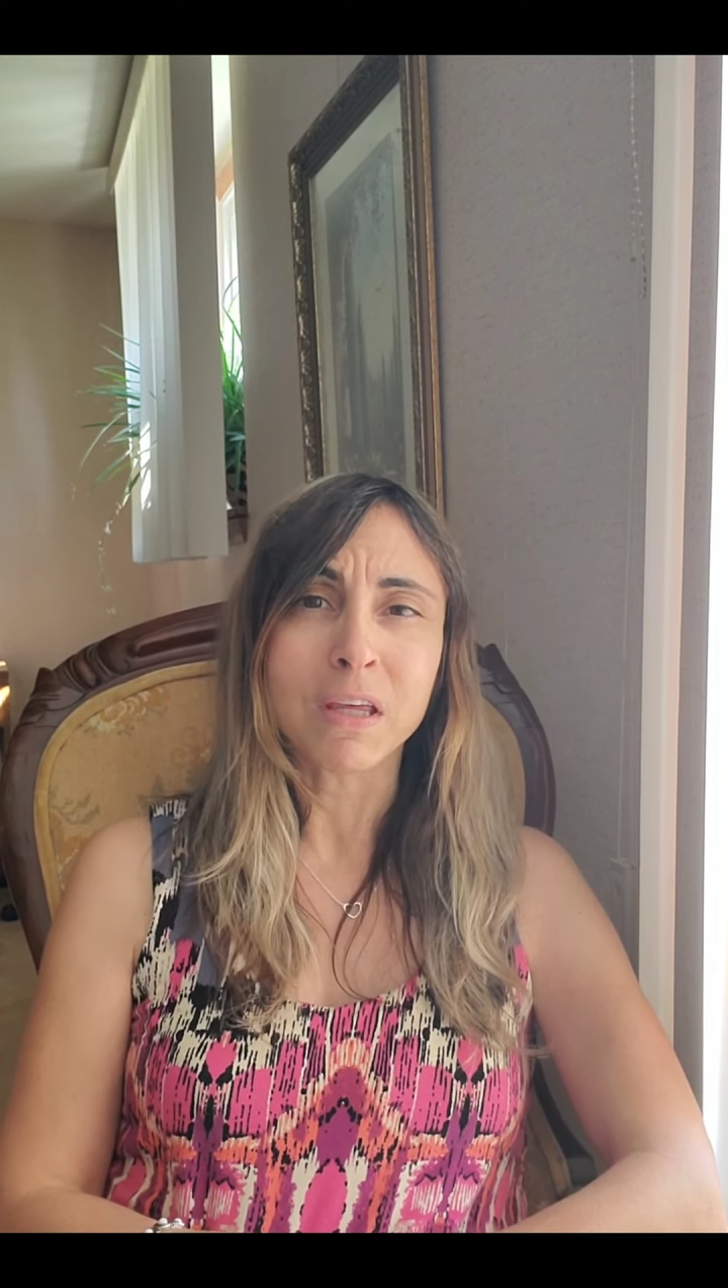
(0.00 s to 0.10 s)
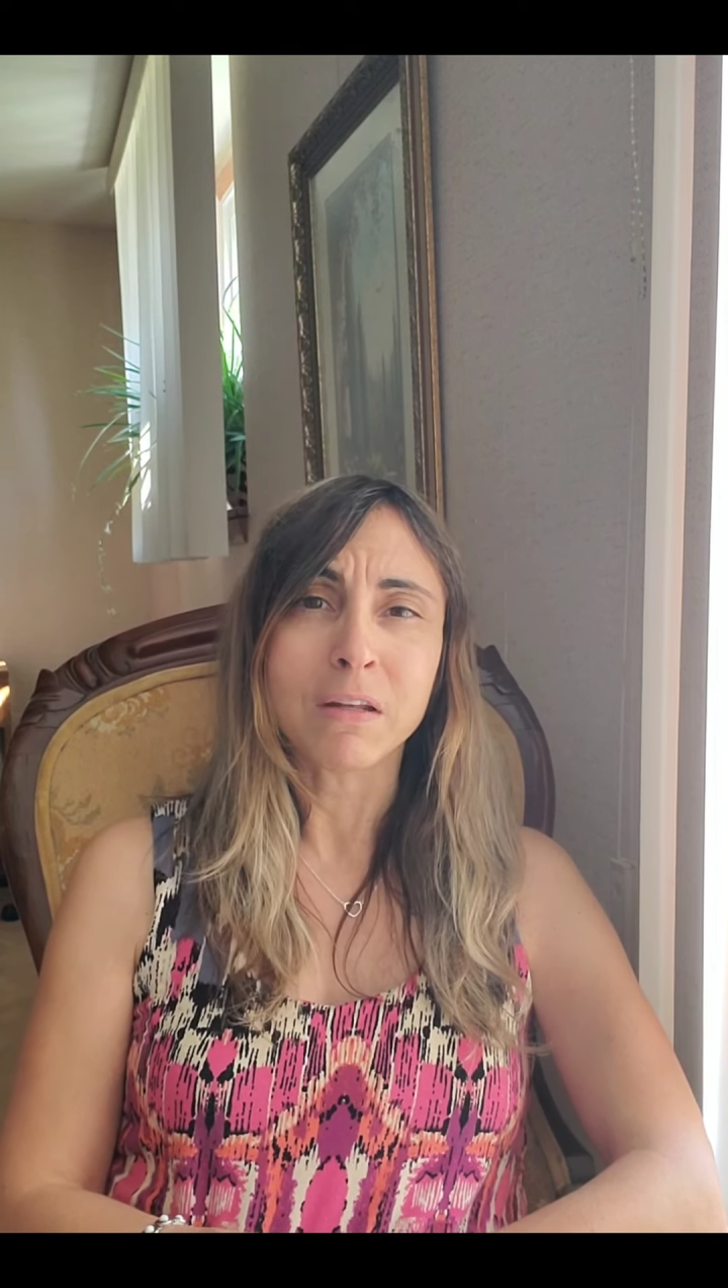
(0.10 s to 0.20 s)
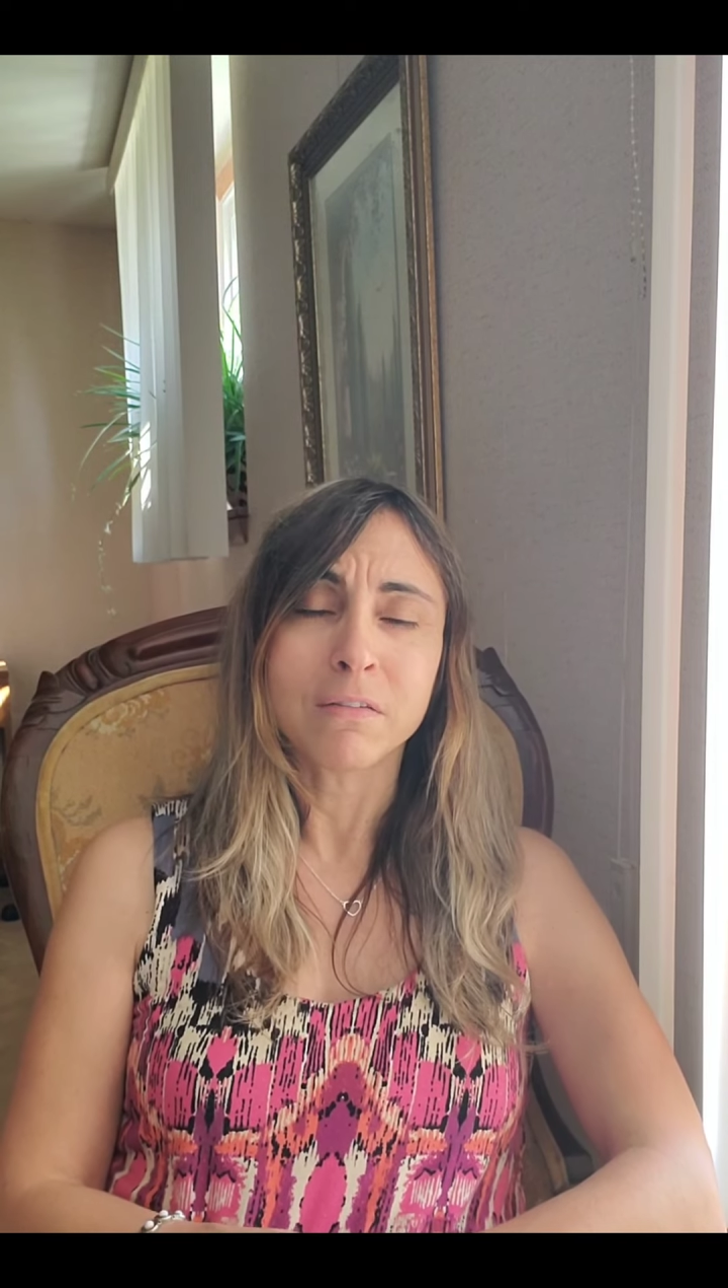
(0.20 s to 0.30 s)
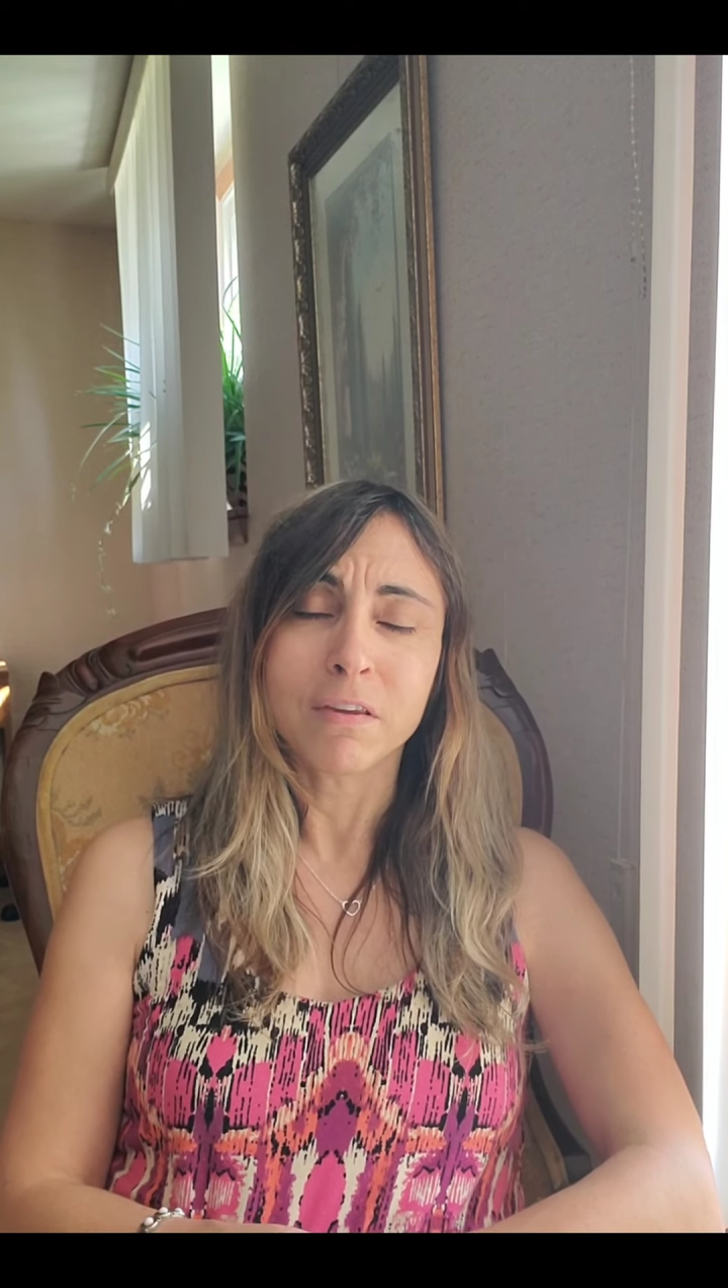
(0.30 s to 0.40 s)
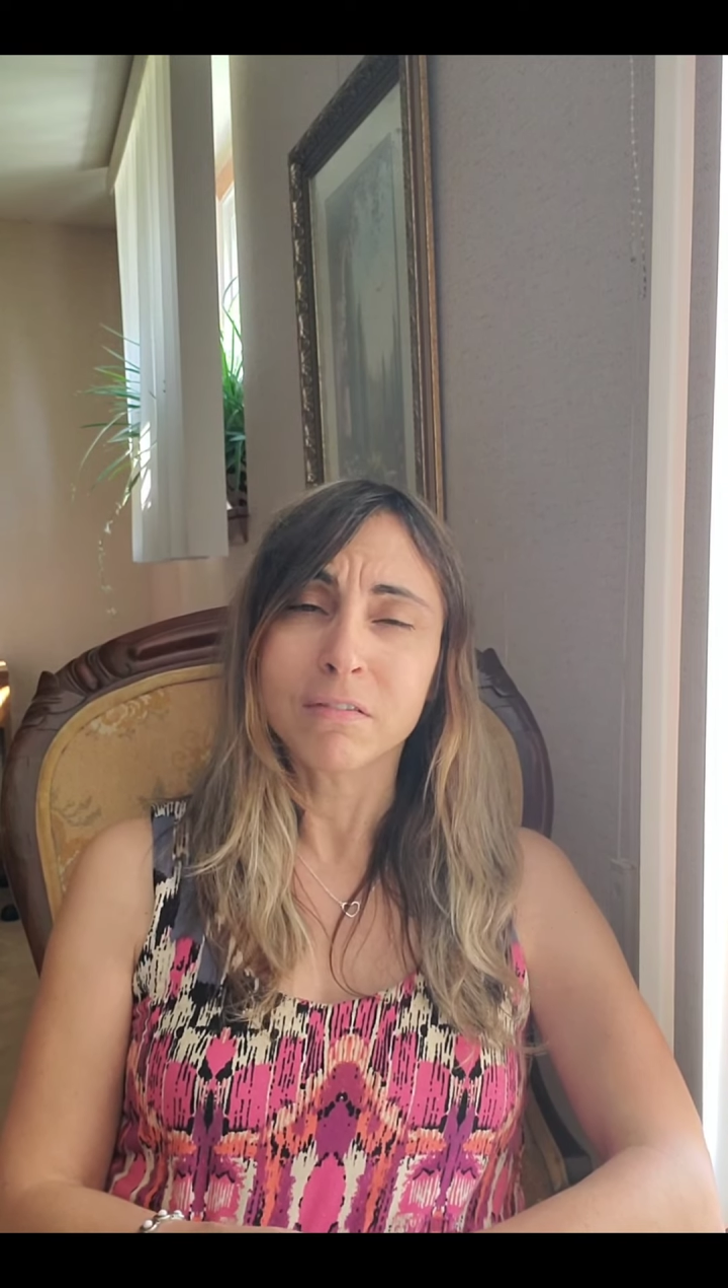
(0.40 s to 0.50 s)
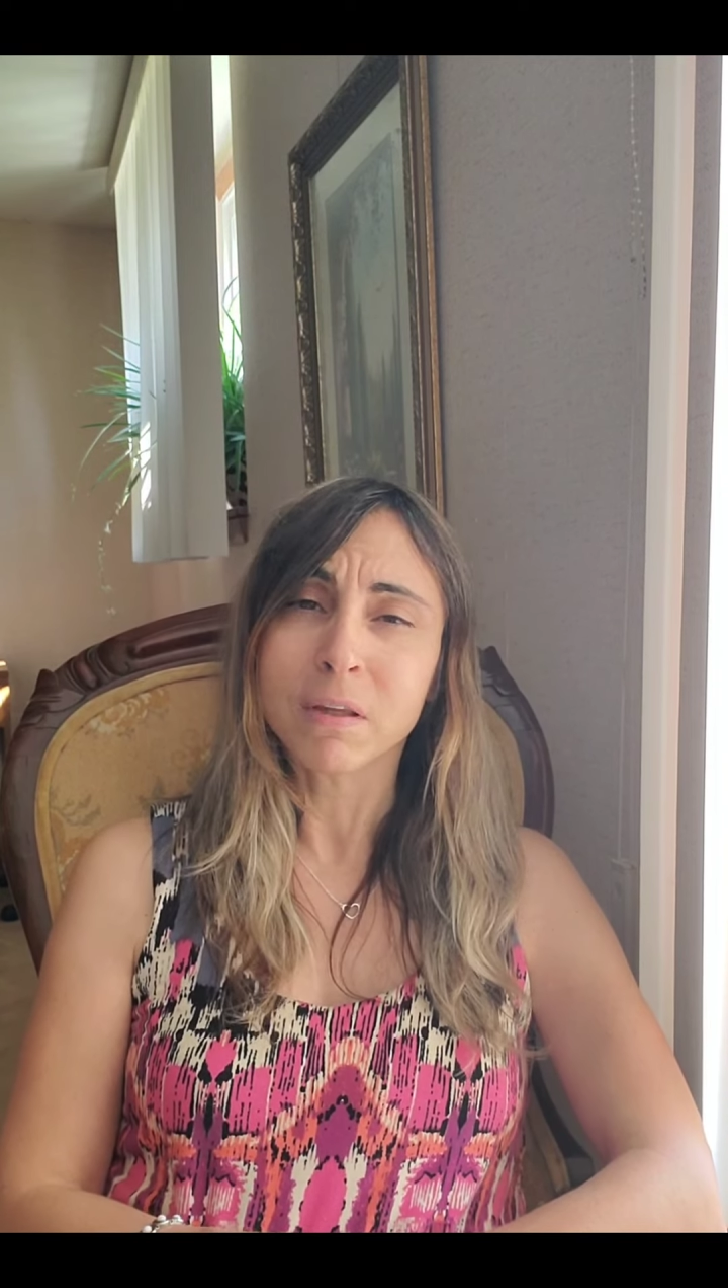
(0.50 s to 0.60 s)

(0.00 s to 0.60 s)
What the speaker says: into